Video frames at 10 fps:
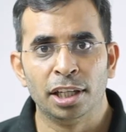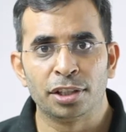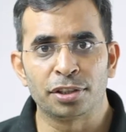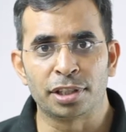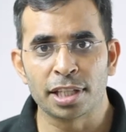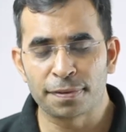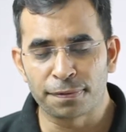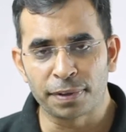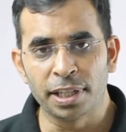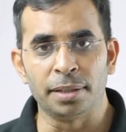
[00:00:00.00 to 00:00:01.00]
So this
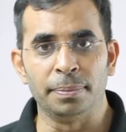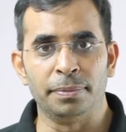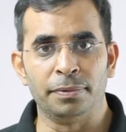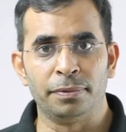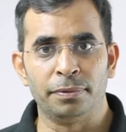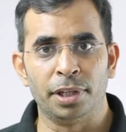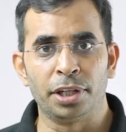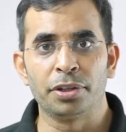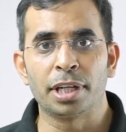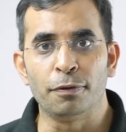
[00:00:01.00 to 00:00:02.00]
freedom
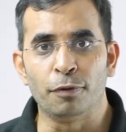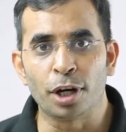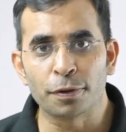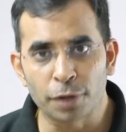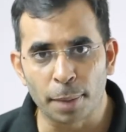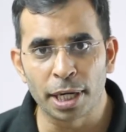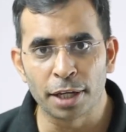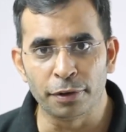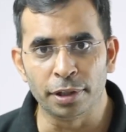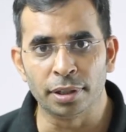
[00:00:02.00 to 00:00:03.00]
where you can work from
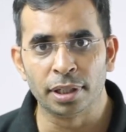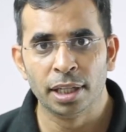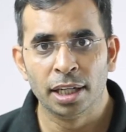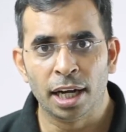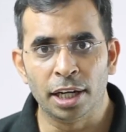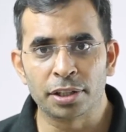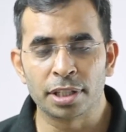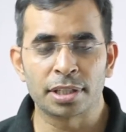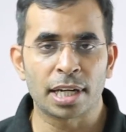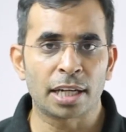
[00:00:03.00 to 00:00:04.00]
anywhere and you
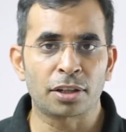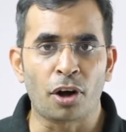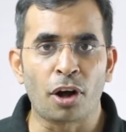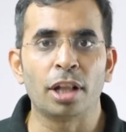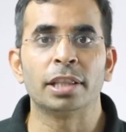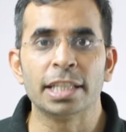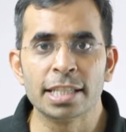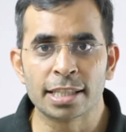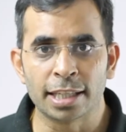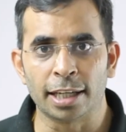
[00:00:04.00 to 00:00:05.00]
can track all
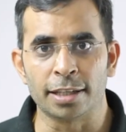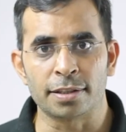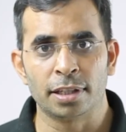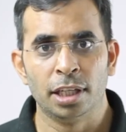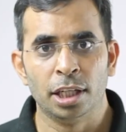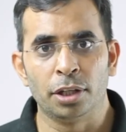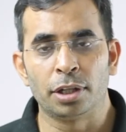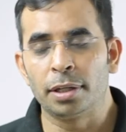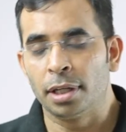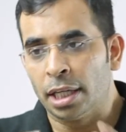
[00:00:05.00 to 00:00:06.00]
these things, you
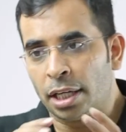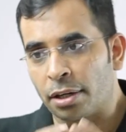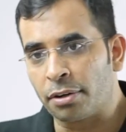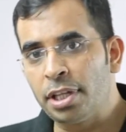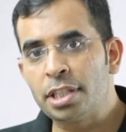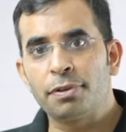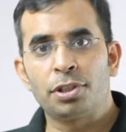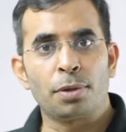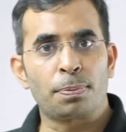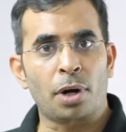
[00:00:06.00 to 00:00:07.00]
can reach
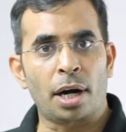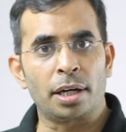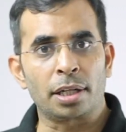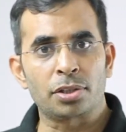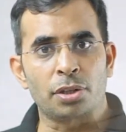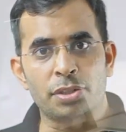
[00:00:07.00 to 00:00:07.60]
with your products or